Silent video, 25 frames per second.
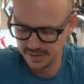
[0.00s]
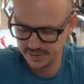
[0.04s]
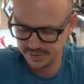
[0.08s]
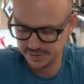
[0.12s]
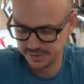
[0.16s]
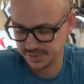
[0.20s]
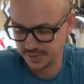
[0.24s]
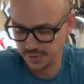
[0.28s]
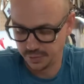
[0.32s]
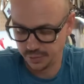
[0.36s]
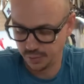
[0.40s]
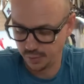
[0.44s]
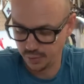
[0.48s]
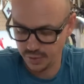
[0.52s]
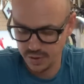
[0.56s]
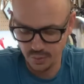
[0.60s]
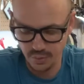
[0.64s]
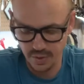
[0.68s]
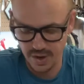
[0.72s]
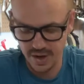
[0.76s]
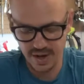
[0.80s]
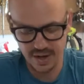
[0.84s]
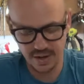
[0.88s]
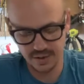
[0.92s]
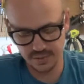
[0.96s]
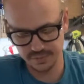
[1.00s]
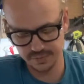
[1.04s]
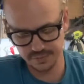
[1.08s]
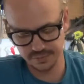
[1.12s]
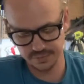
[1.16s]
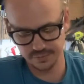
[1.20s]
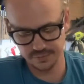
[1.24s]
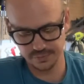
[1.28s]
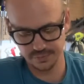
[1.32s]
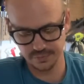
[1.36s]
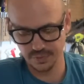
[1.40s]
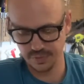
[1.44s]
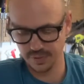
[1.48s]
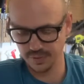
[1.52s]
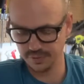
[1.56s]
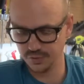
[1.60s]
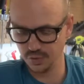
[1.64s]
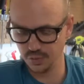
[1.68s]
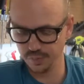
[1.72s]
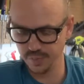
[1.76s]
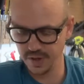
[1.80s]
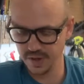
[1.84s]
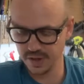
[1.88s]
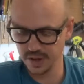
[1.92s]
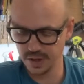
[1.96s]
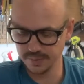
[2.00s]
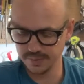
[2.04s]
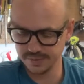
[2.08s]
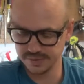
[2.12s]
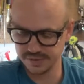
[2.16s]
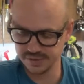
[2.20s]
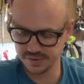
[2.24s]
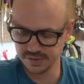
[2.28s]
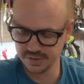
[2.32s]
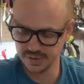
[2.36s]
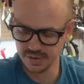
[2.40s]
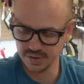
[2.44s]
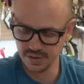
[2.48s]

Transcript: just a 3-way, the 2 pickups.